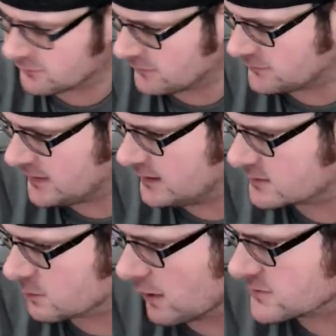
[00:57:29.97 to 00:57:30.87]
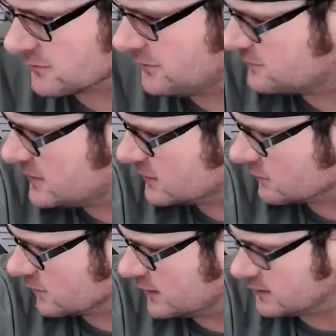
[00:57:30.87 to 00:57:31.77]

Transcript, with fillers: 15th, tomorrow's the 15th already.